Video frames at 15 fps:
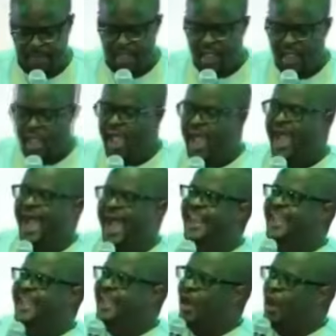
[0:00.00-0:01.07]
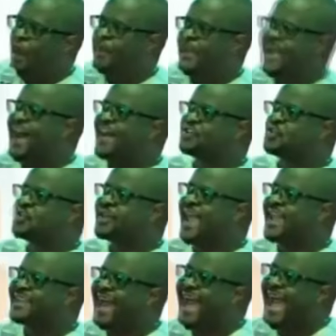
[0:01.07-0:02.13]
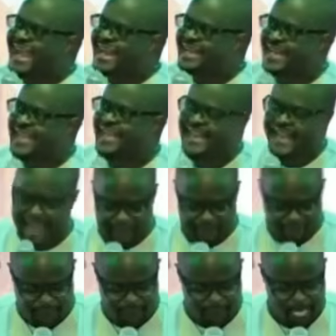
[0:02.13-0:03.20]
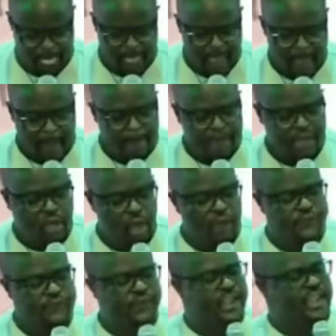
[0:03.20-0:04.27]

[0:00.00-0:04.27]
and helping us to get angry enough, because if we